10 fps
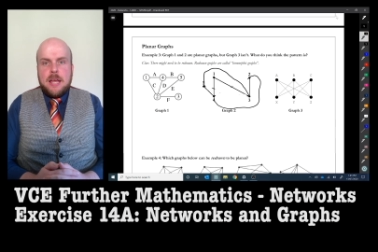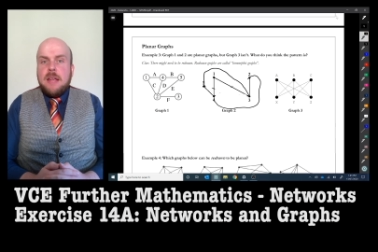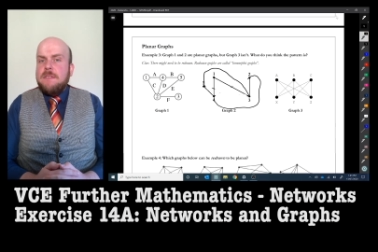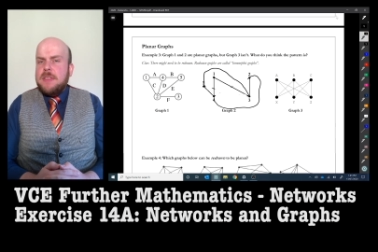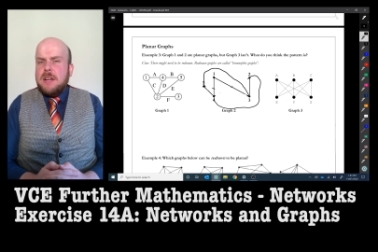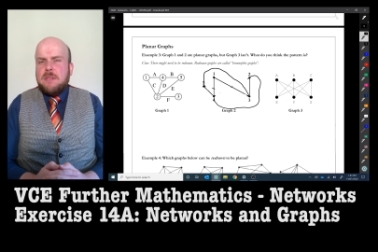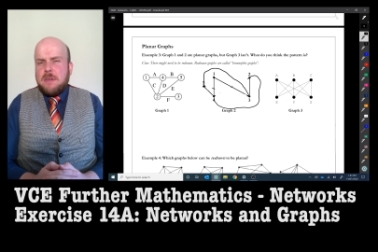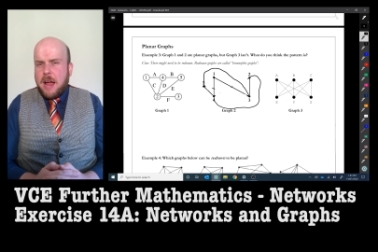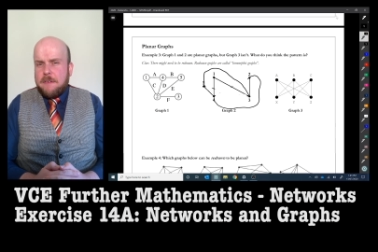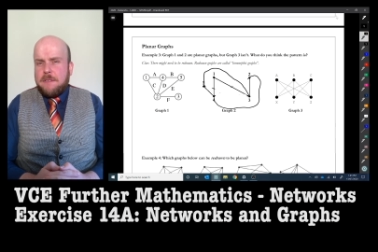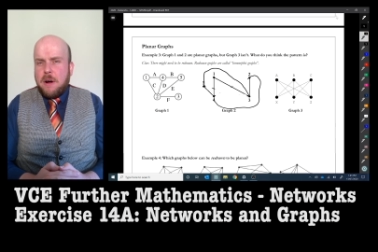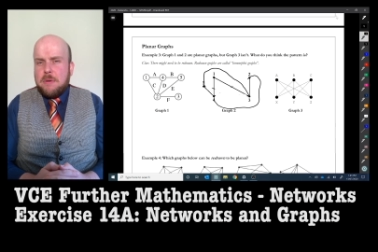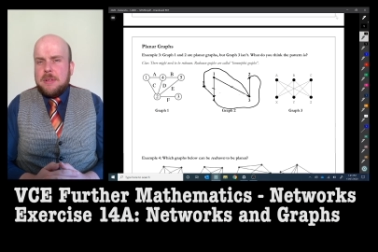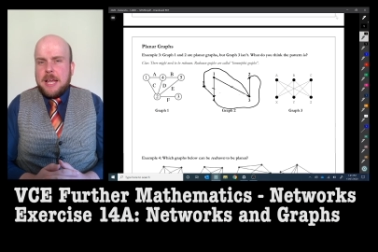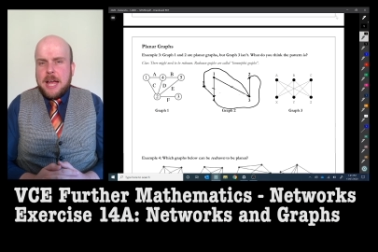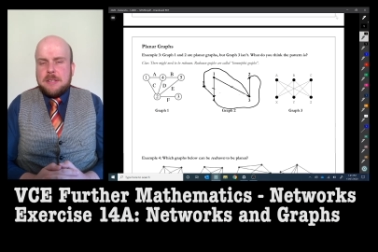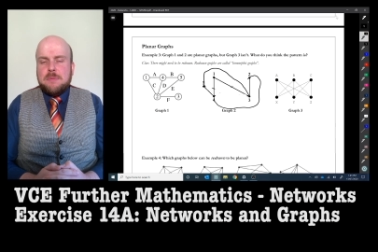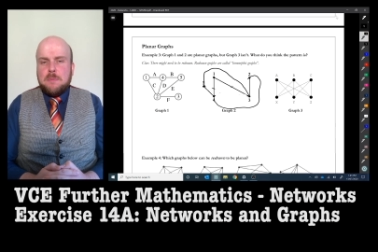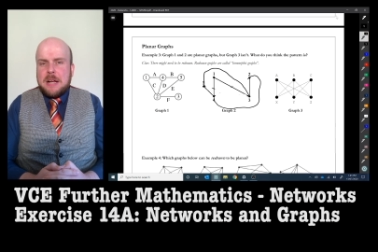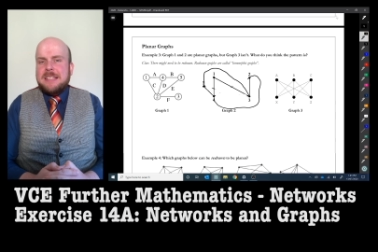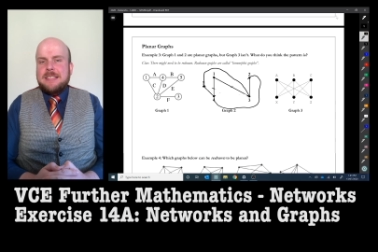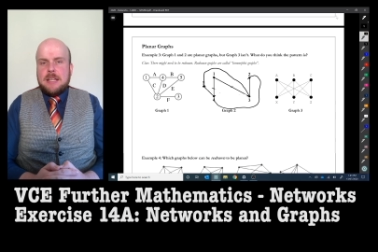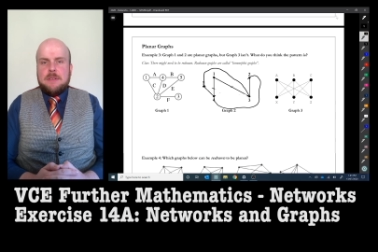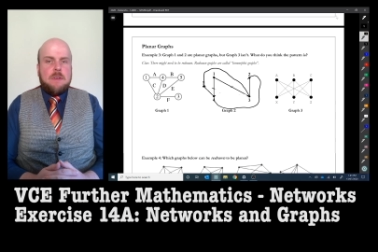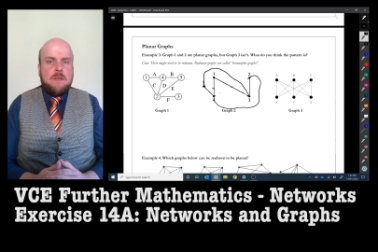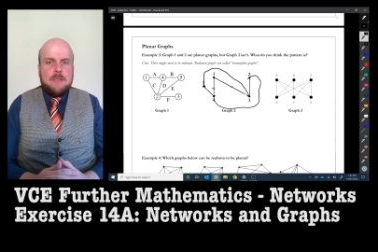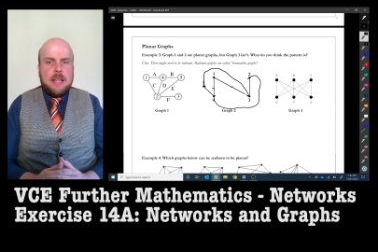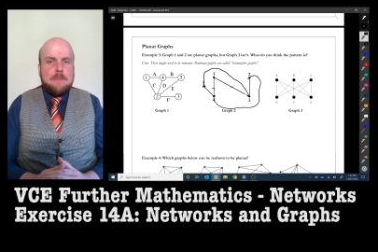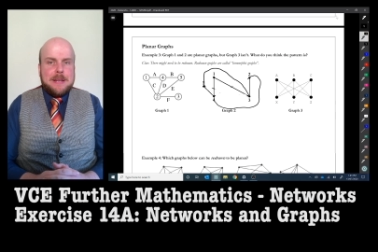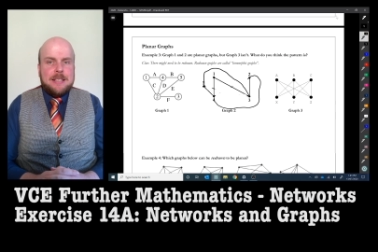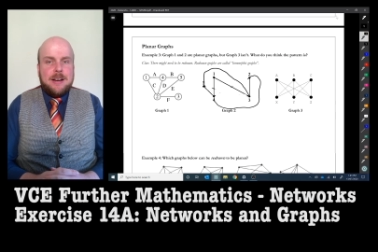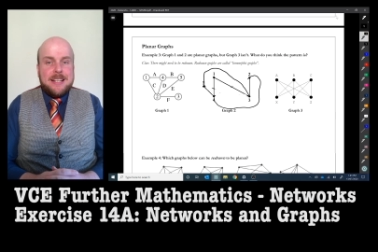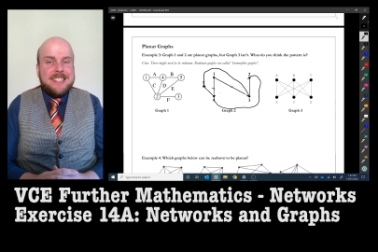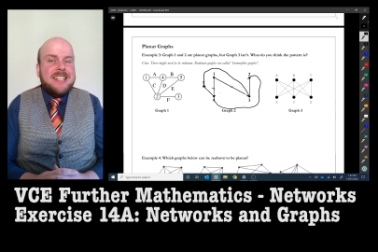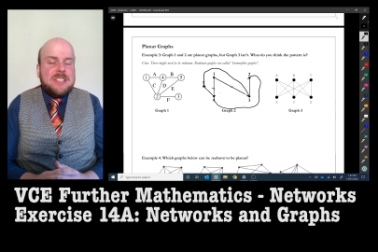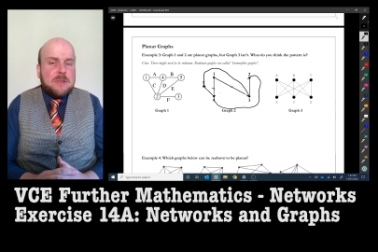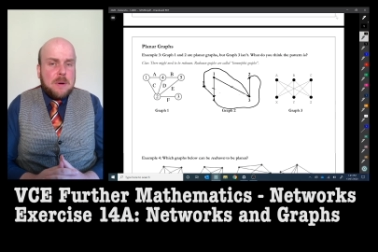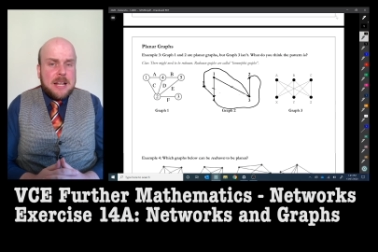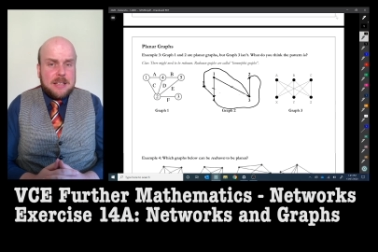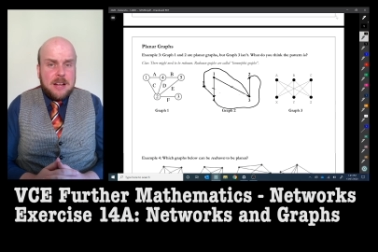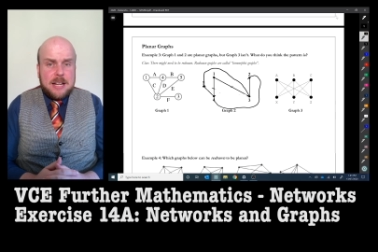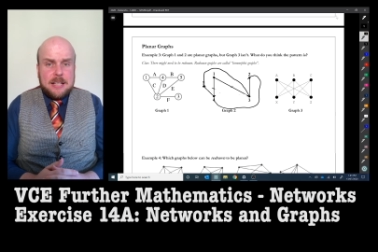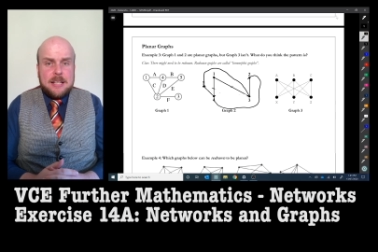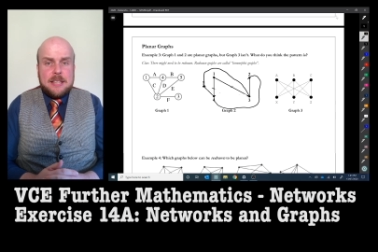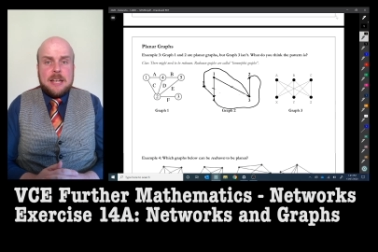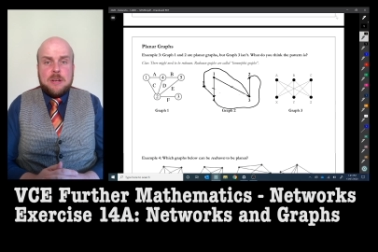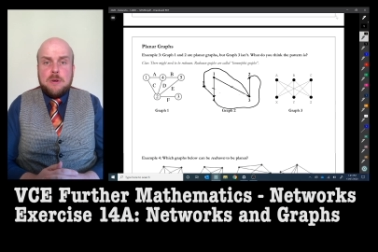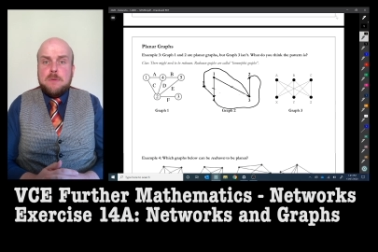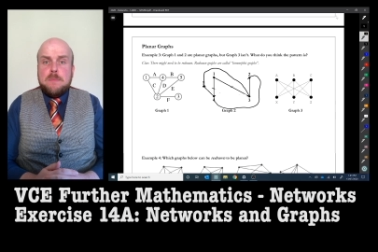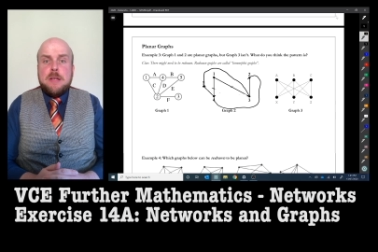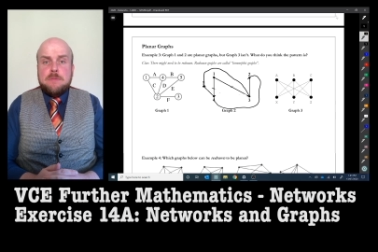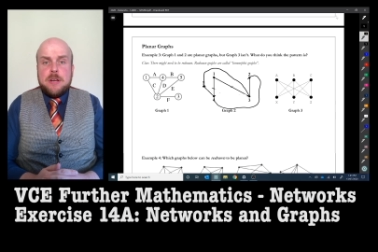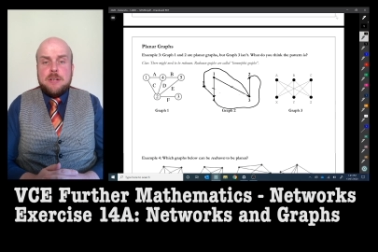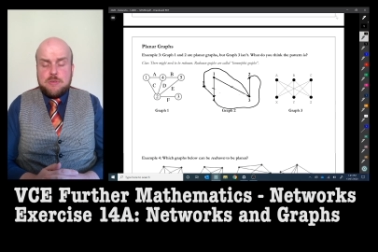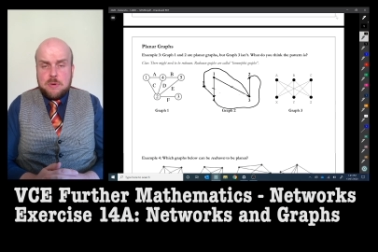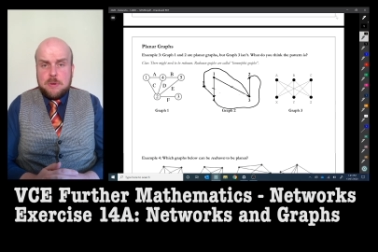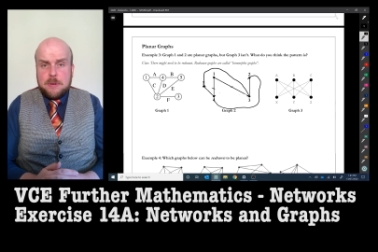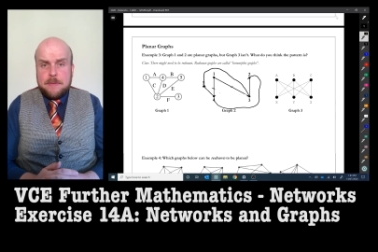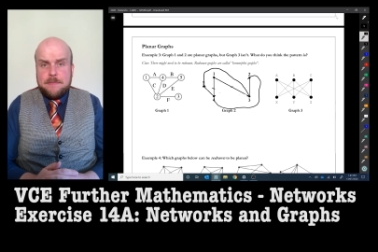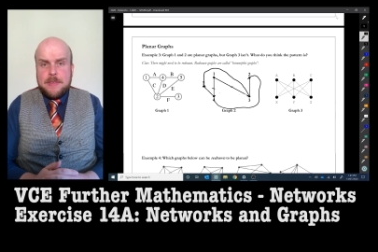If the graph only has one set of overlapping lines, it is quite likely that it could be redrawn.